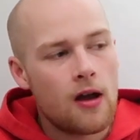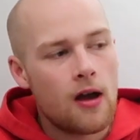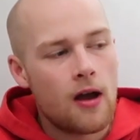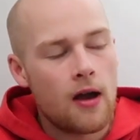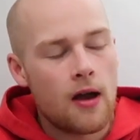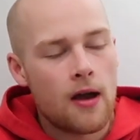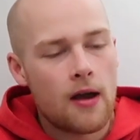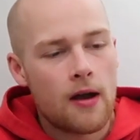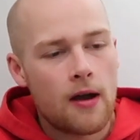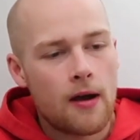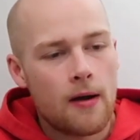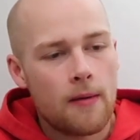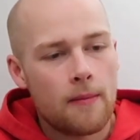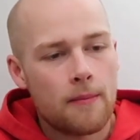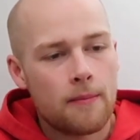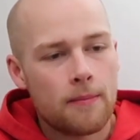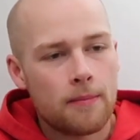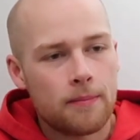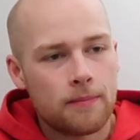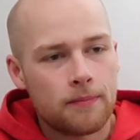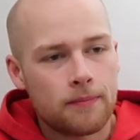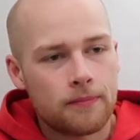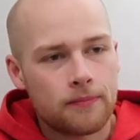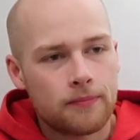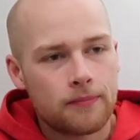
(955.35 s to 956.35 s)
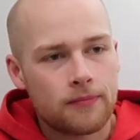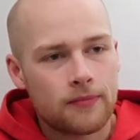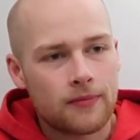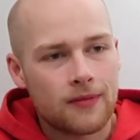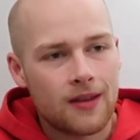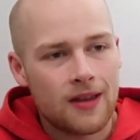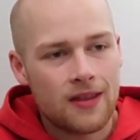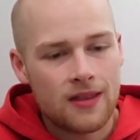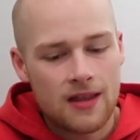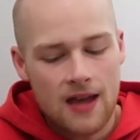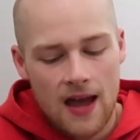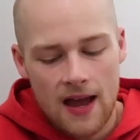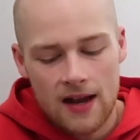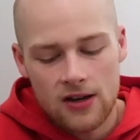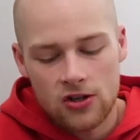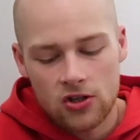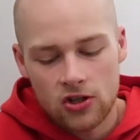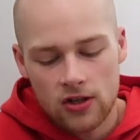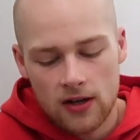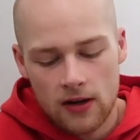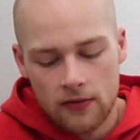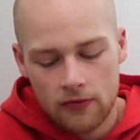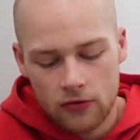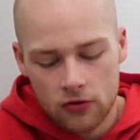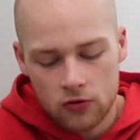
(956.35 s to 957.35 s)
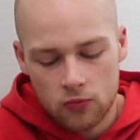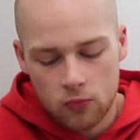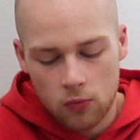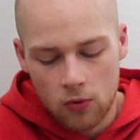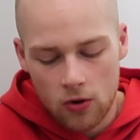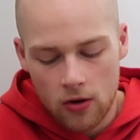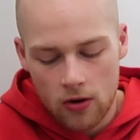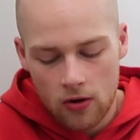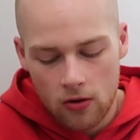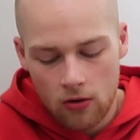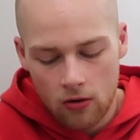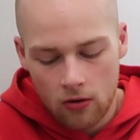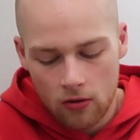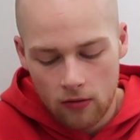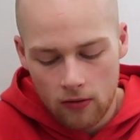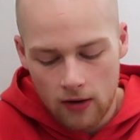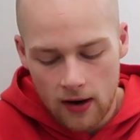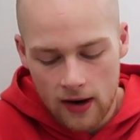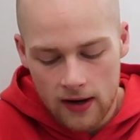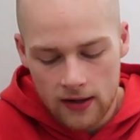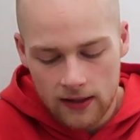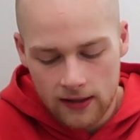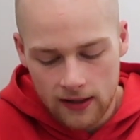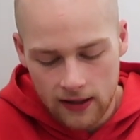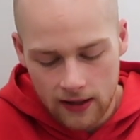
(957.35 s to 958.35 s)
And the energy levels were alright.